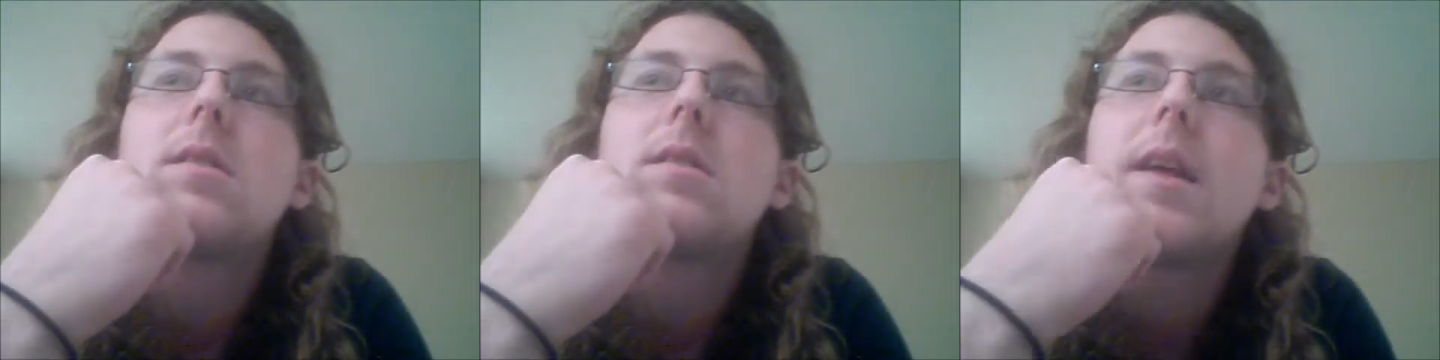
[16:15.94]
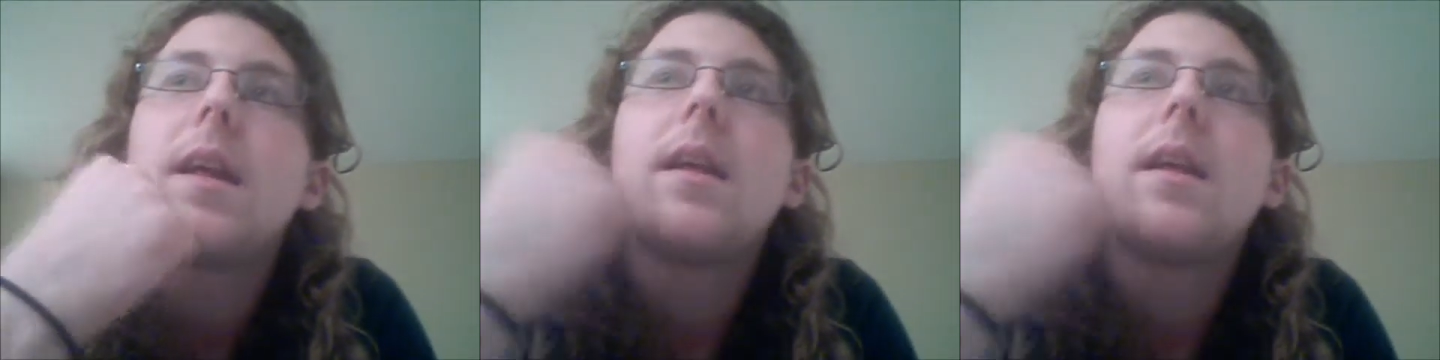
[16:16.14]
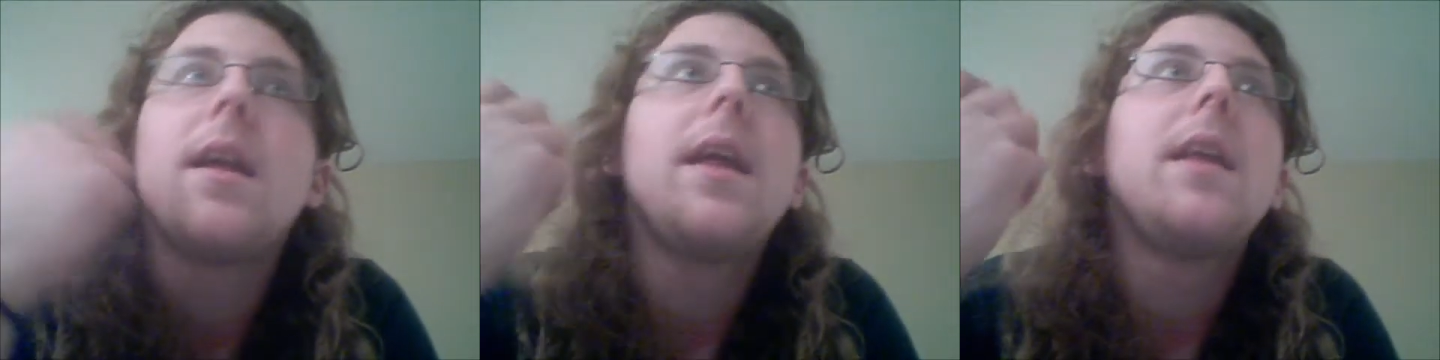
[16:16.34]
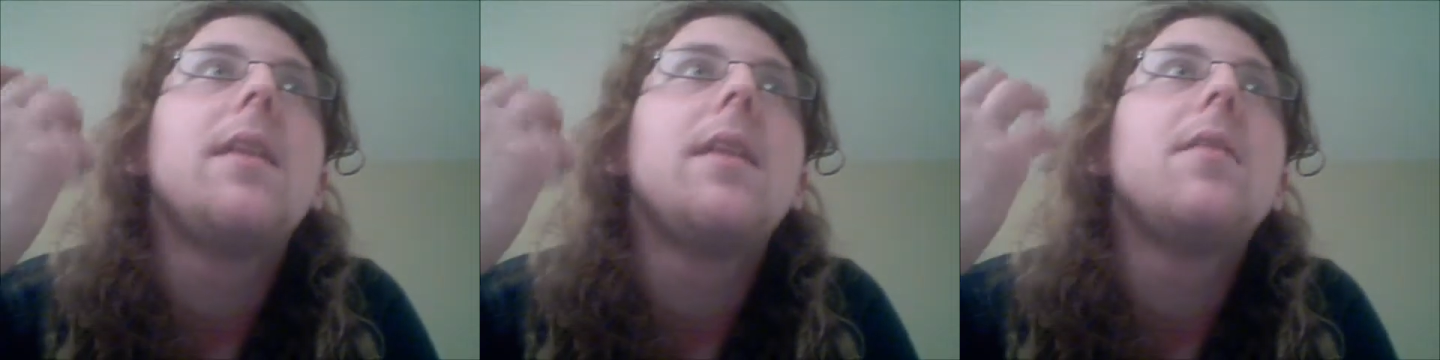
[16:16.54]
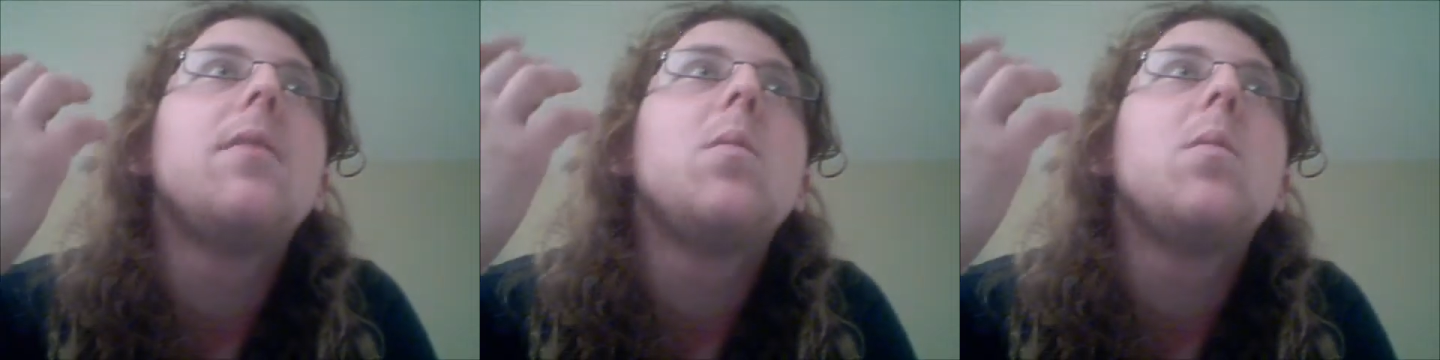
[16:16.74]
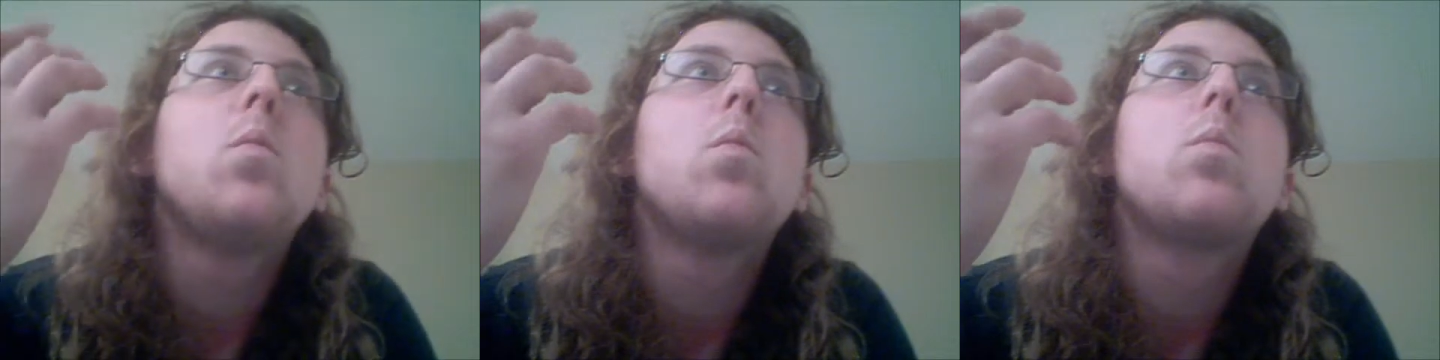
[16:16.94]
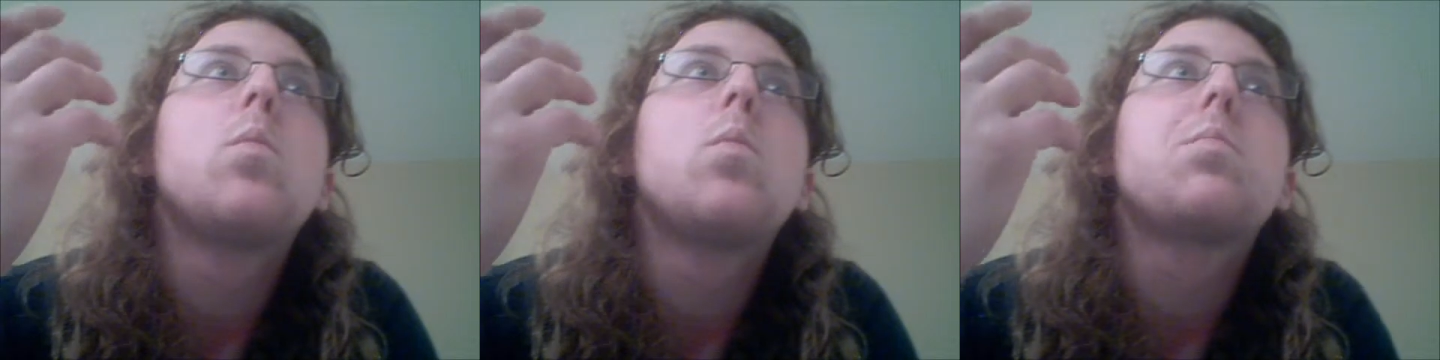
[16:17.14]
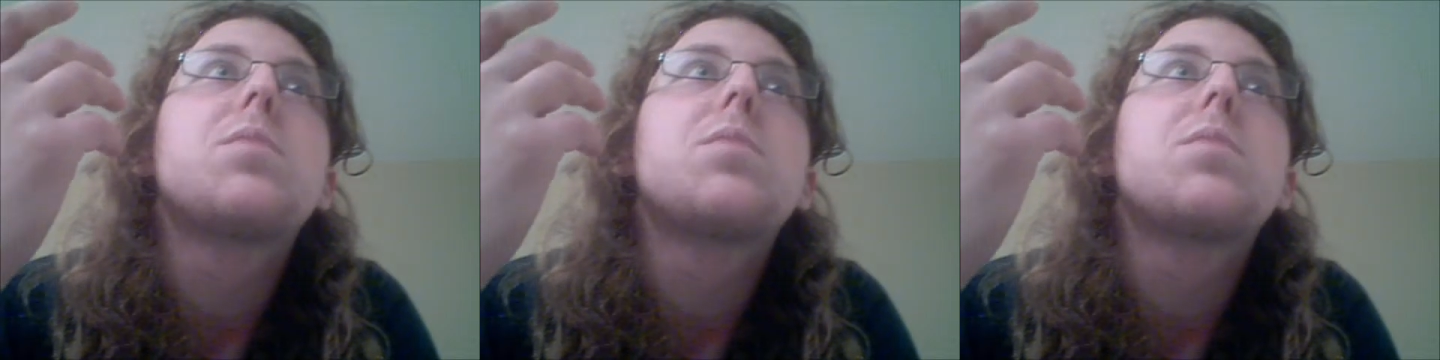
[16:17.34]
A-.
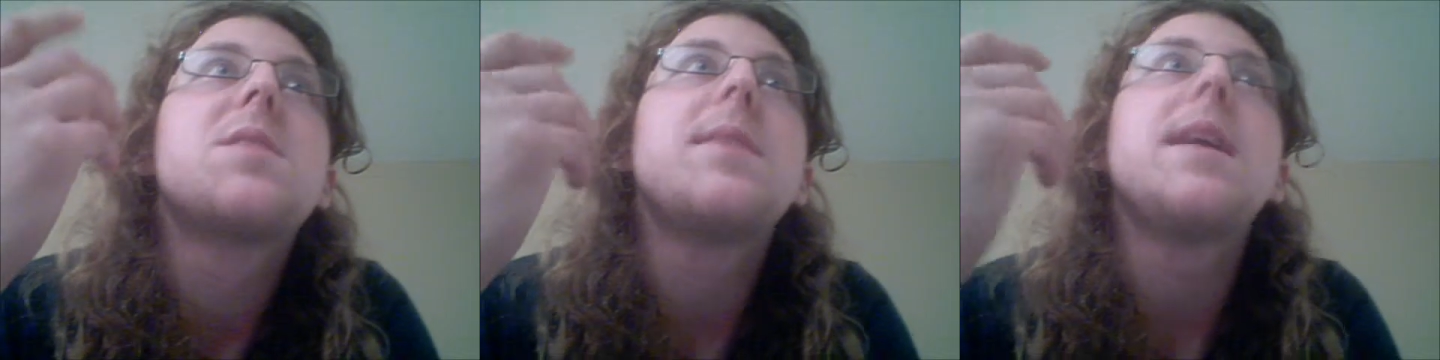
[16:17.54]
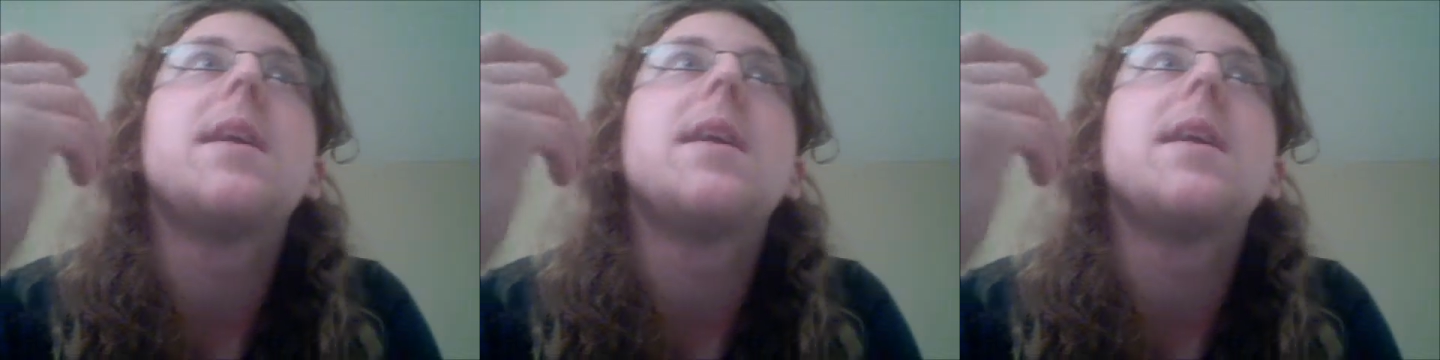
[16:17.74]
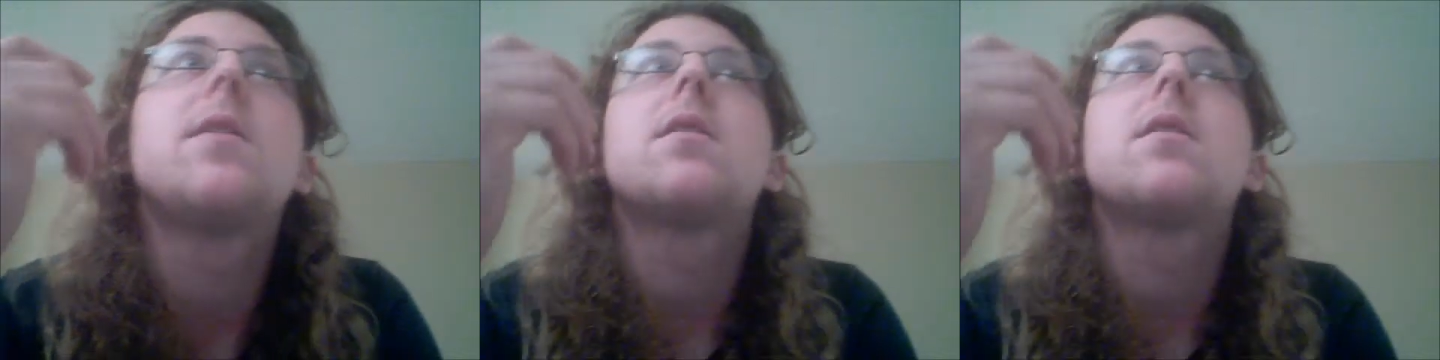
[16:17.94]
To me,